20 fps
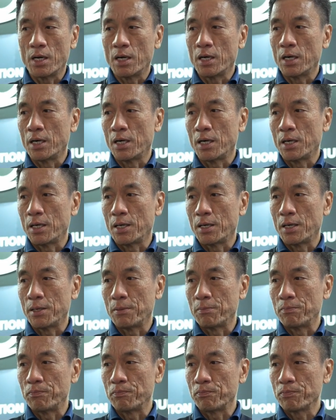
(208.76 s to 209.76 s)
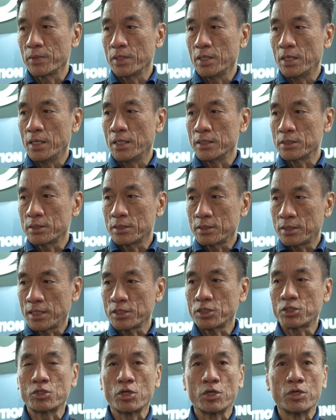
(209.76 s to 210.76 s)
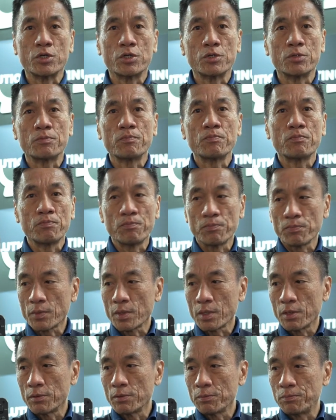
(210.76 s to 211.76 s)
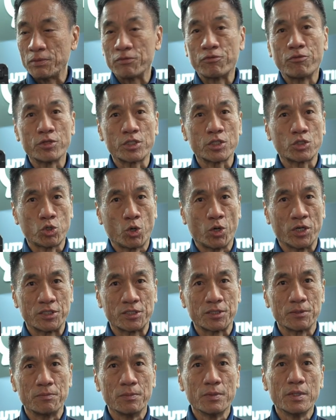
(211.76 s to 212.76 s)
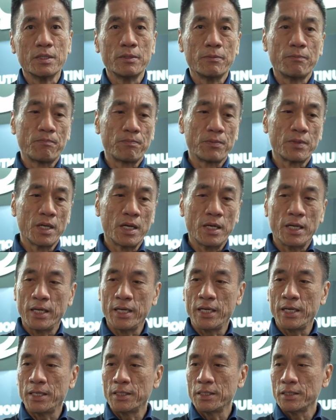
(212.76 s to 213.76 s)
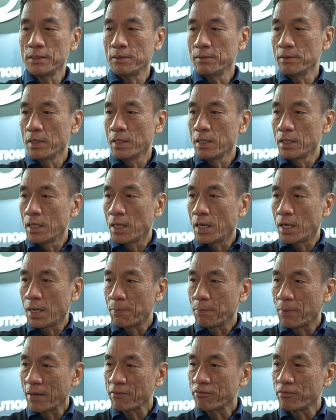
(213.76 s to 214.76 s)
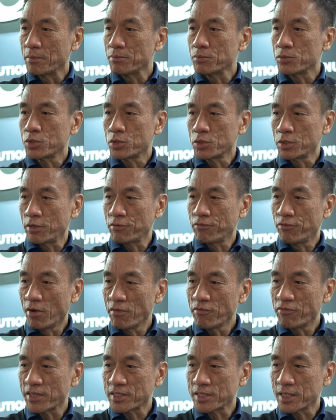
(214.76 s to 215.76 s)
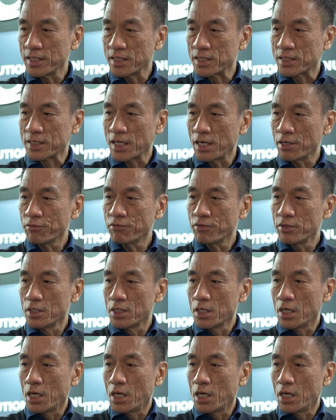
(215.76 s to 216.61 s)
That's the preferred choice. And apart from the form factor itself,